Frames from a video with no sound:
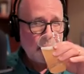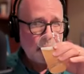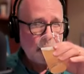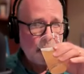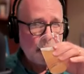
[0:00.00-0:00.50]

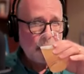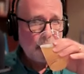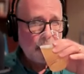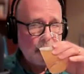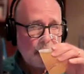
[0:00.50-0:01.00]

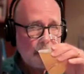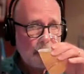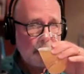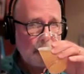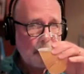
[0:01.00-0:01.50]

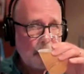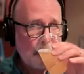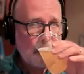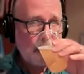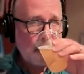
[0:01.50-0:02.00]

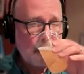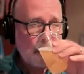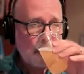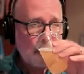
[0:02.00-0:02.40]
[no speech]